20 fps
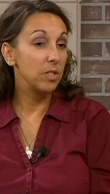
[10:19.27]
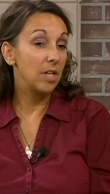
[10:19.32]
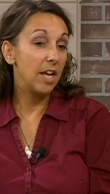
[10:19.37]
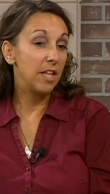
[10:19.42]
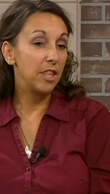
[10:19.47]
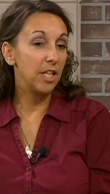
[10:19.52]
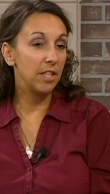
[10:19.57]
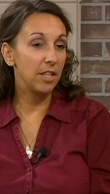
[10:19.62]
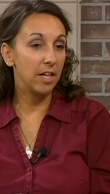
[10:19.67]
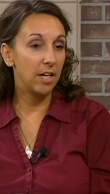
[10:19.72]
And I
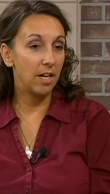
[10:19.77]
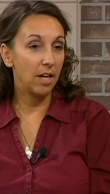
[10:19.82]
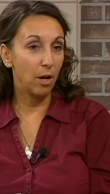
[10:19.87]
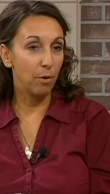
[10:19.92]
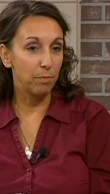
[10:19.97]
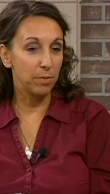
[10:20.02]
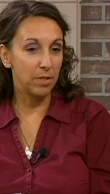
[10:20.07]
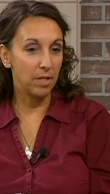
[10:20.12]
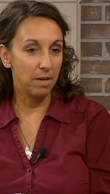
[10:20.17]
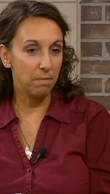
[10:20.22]
think that it
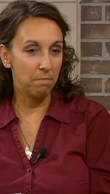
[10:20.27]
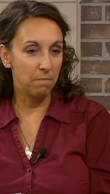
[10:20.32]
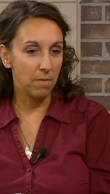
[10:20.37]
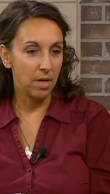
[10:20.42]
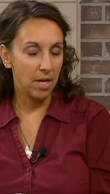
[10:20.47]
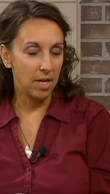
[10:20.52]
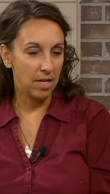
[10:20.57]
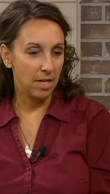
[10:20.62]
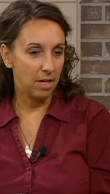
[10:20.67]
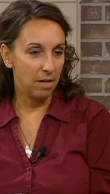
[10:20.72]
helps them
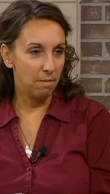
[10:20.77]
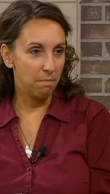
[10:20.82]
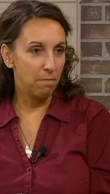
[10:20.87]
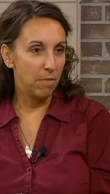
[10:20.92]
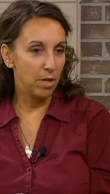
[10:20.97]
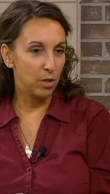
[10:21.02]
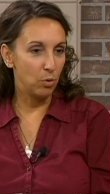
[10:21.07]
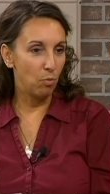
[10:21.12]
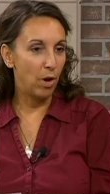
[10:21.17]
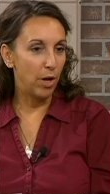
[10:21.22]

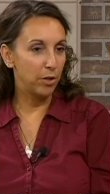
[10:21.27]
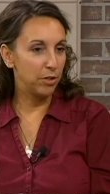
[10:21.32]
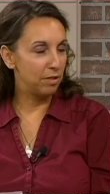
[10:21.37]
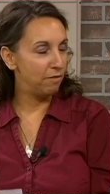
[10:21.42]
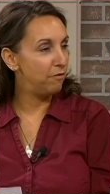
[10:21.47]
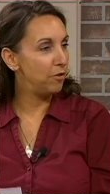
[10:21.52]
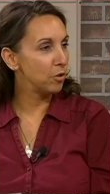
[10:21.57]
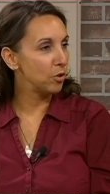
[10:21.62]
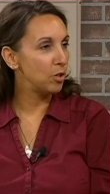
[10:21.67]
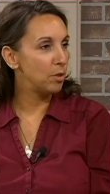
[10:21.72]
as well to
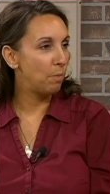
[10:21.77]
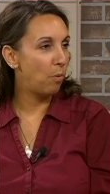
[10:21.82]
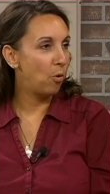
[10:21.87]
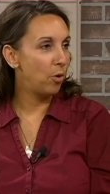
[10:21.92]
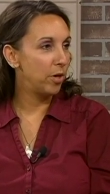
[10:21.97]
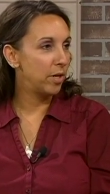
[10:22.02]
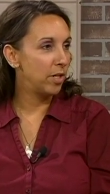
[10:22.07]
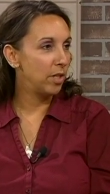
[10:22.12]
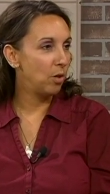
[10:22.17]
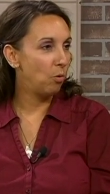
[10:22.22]
feel
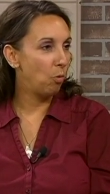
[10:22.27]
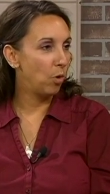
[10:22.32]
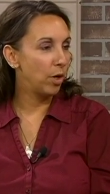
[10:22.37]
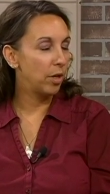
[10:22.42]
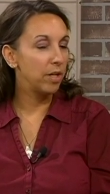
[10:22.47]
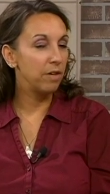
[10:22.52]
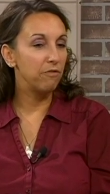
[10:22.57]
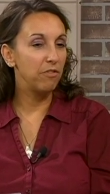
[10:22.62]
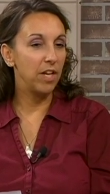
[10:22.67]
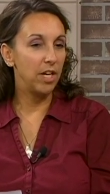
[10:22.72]
supported in the
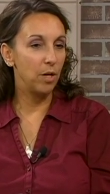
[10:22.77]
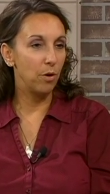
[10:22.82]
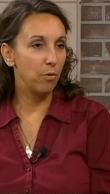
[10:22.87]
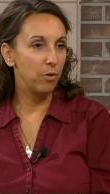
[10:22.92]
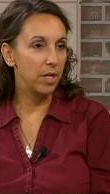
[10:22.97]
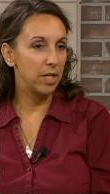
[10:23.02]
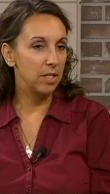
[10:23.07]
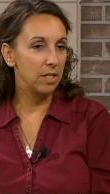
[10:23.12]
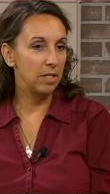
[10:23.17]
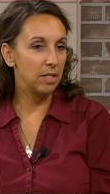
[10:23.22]
work if they know
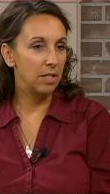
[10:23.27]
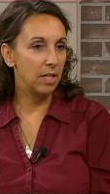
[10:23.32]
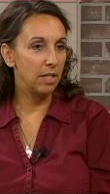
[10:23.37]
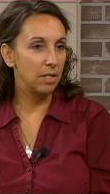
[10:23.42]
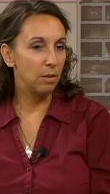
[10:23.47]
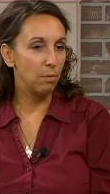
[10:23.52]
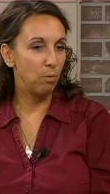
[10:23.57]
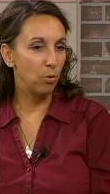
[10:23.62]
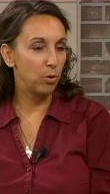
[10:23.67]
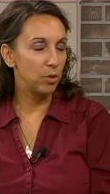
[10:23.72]

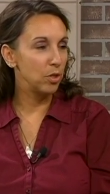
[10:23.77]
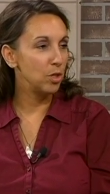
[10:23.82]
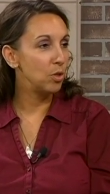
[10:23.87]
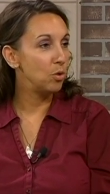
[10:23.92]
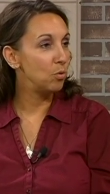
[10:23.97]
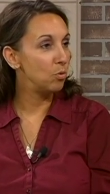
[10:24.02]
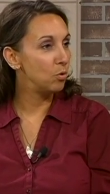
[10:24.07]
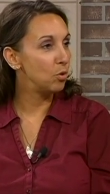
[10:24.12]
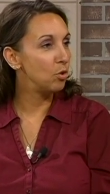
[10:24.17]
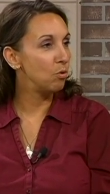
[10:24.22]
that the person
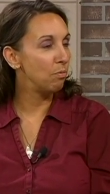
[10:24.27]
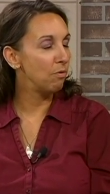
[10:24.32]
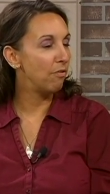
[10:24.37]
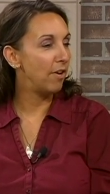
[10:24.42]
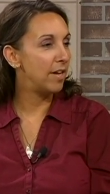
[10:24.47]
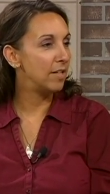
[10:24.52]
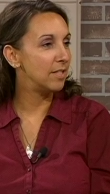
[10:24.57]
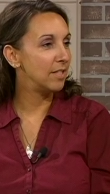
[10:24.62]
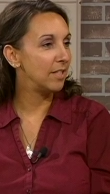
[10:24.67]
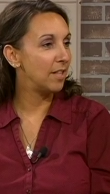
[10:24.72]
who's
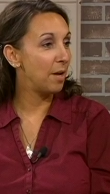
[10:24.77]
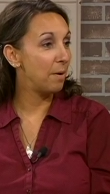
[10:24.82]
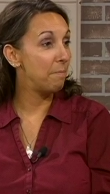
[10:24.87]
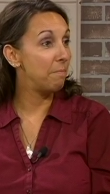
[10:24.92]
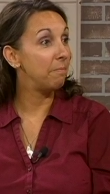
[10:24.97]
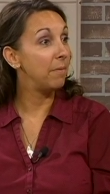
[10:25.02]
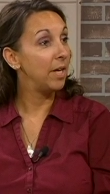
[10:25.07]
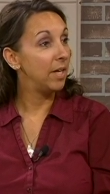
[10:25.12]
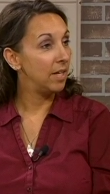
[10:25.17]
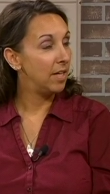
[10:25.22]
supervising
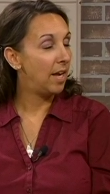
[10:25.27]
them